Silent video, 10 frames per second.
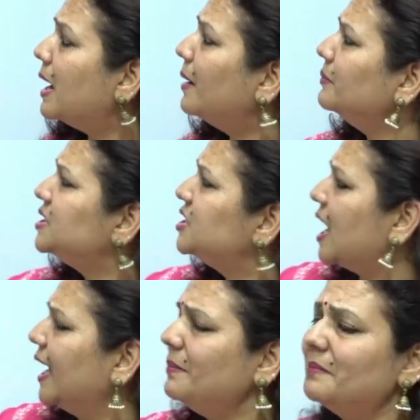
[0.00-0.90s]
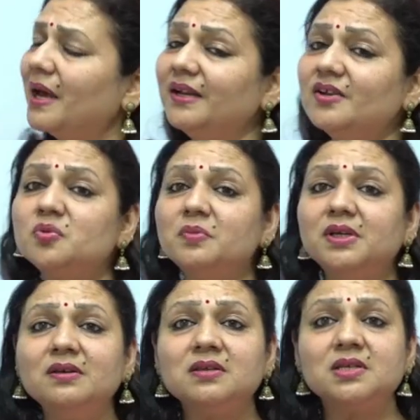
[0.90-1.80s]
Ma'am, time
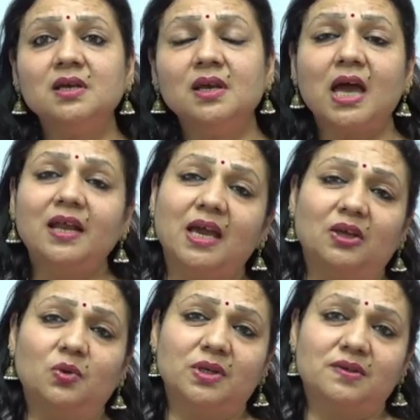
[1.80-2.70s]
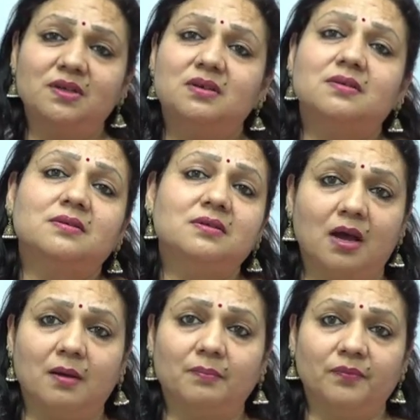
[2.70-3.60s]
management and accuracy
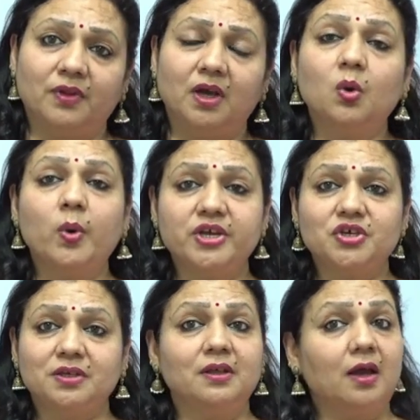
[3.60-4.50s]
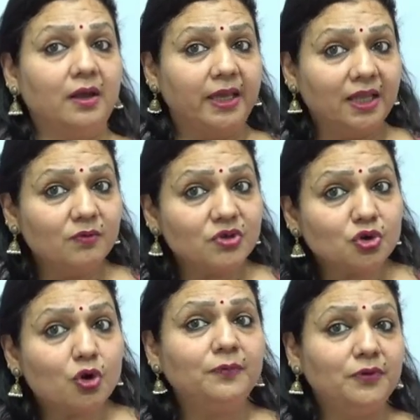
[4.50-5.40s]
doesn't come. A question again
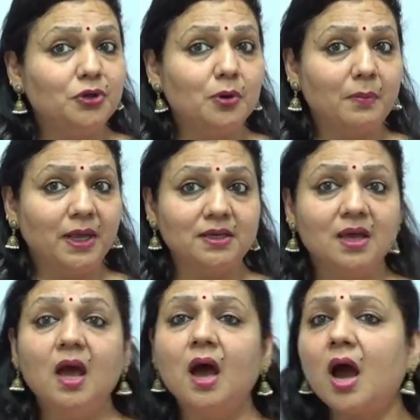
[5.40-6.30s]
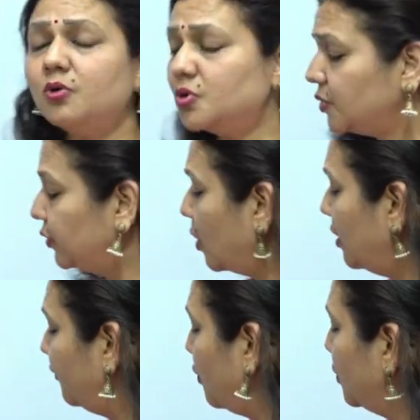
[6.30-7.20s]
which crops in your mind, how to
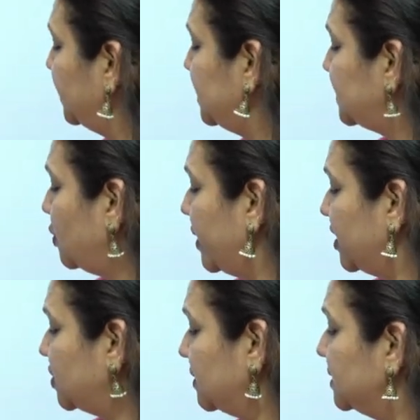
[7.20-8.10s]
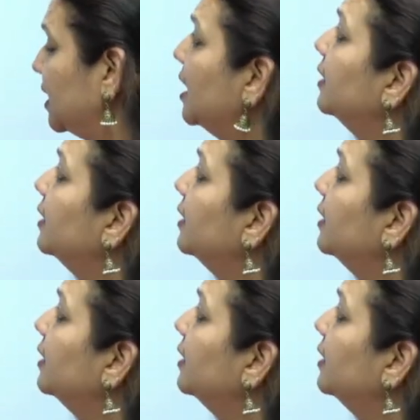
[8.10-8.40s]
solve all these questions.